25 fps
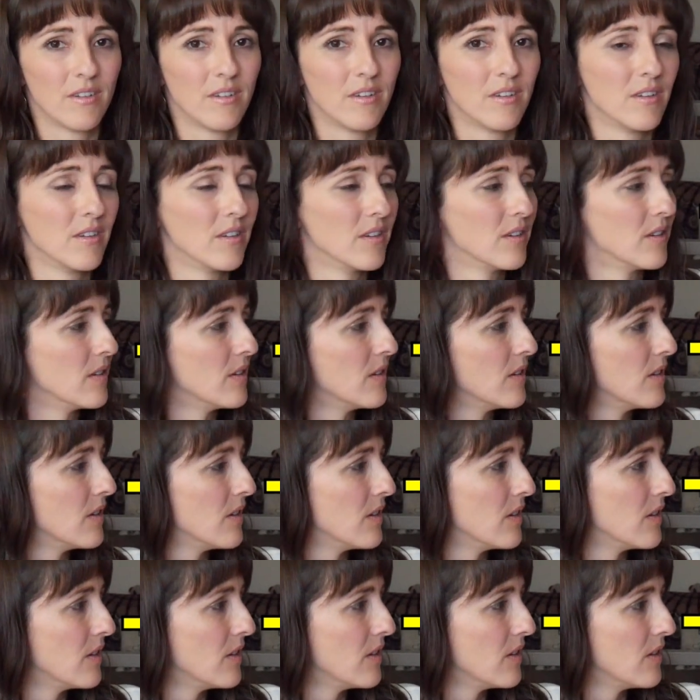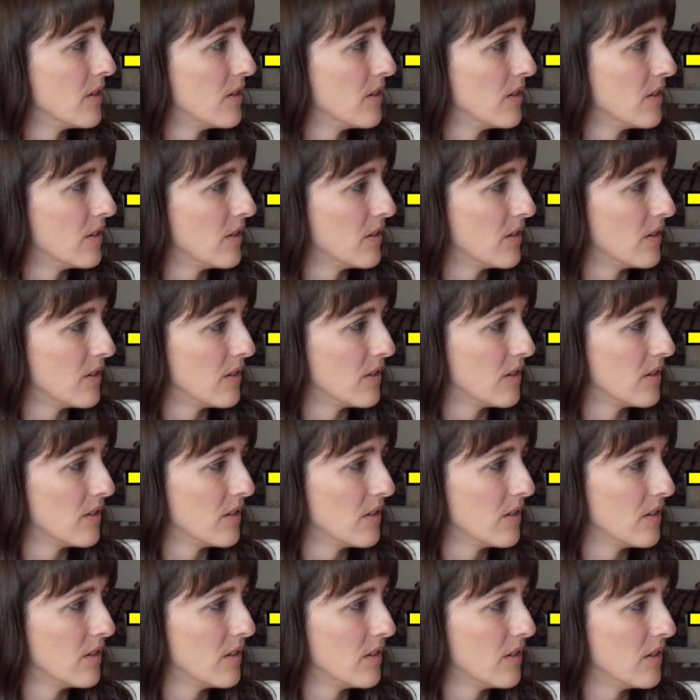
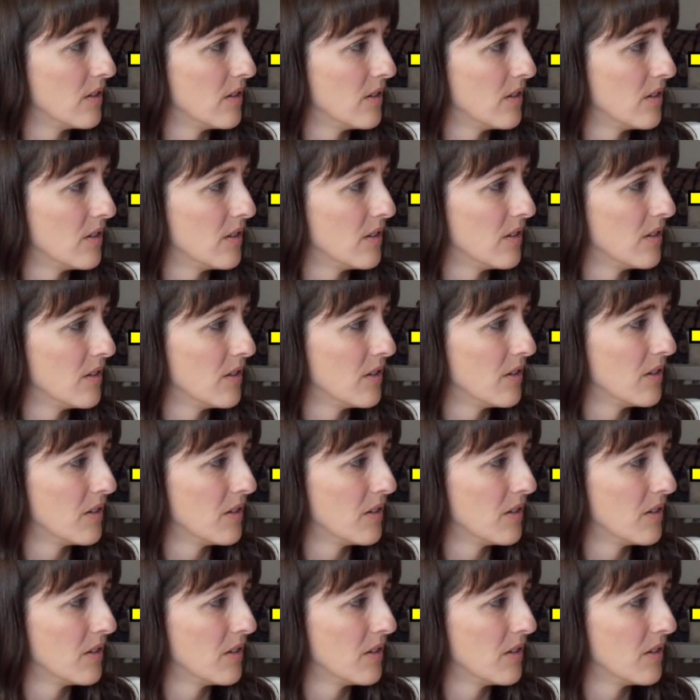No words are spoken by the person on screen.